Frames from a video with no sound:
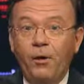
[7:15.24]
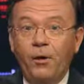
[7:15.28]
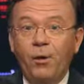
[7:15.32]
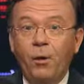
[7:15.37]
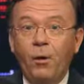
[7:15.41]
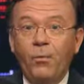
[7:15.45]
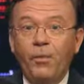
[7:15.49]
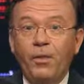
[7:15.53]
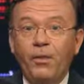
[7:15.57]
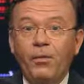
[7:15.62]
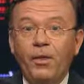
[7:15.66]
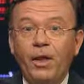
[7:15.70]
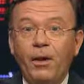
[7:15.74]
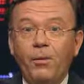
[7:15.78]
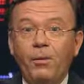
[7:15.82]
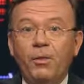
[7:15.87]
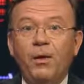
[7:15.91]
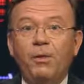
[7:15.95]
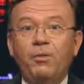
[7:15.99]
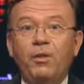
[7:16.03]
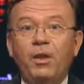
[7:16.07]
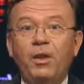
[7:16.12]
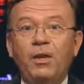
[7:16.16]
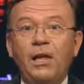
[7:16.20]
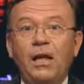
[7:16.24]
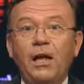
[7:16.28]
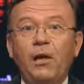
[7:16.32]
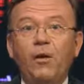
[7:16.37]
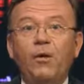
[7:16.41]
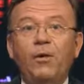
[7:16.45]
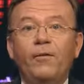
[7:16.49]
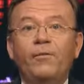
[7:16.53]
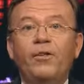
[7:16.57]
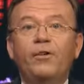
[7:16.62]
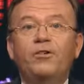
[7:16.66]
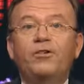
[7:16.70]
you know, the, the, the deal
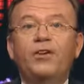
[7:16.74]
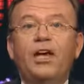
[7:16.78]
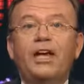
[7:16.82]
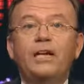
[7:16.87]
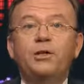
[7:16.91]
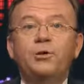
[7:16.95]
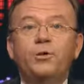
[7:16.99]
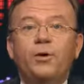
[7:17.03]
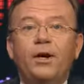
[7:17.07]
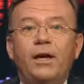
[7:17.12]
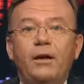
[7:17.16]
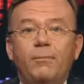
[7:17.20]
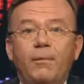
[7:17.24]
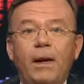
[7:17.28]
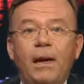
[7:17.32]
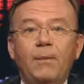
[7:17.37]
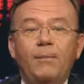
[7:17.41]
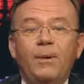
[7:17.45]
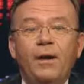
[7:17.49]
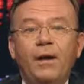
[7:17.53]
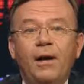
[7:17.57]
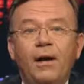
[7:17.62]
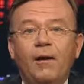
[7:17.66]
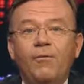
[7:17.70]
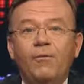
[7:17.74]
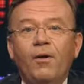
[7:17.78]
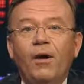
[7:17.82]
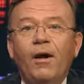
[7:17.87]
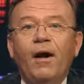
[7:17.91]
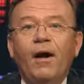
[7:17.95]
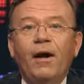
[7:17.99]
of the century, maybe of,